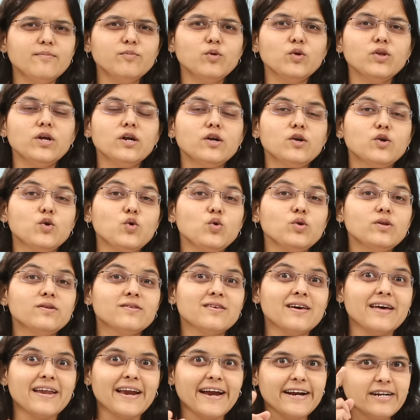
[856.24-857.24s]
come to the two
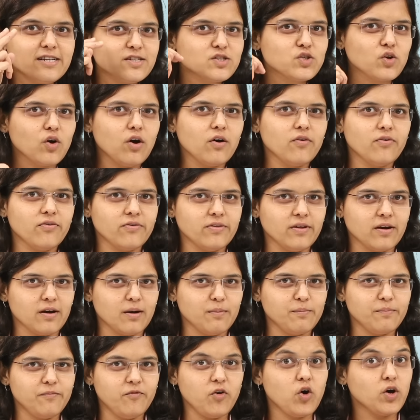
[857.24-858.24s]
threats of the
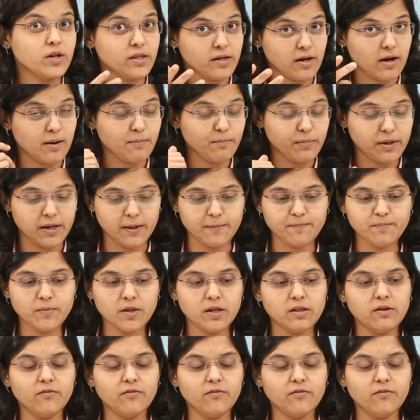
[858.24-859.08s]
com for the company.